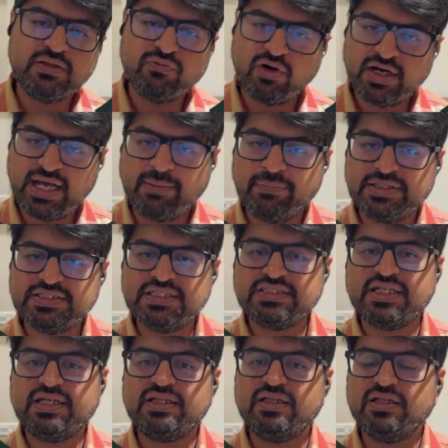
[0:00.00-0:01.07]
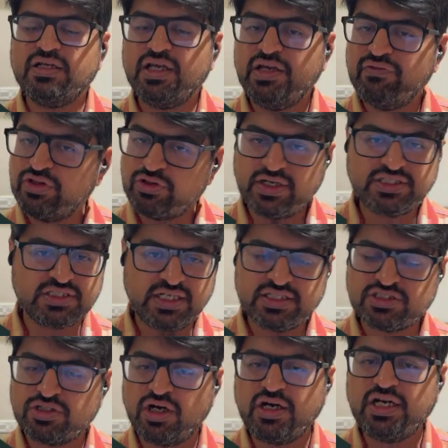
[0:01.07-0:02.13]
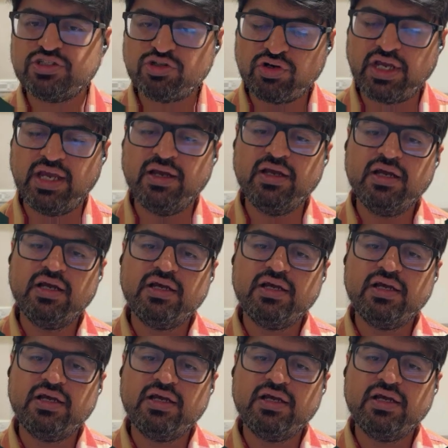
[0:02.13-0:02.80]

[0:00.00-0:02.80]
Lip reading: what happens is that even though it's okay